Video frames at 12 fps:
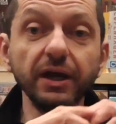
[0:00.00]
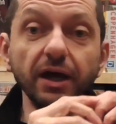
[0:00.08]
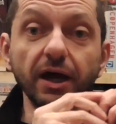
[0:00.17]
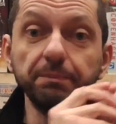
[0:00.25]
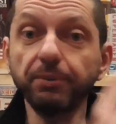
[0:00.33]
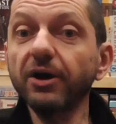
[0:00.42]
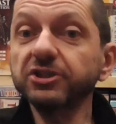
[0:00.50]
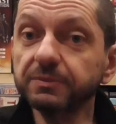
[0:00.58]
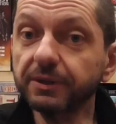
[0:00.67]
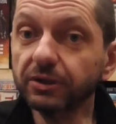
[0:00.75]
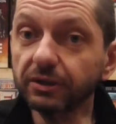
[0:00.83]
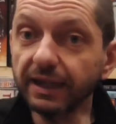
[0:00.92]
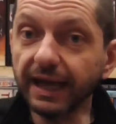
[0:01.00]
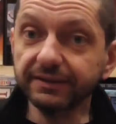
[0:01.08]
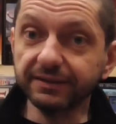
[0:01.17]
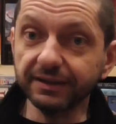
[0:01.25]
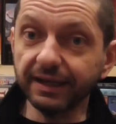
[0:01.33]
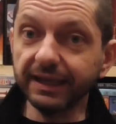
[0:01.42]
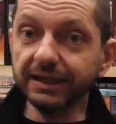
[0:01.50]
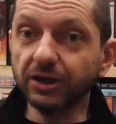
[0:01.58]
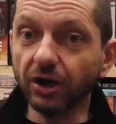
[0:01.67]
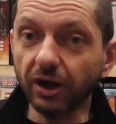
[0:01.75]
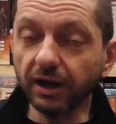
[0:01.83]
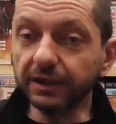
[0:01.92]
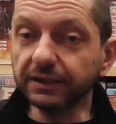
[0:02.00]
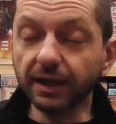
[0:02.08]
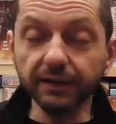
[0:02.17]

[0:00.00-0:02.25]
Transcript: uh, possibly collecting a card.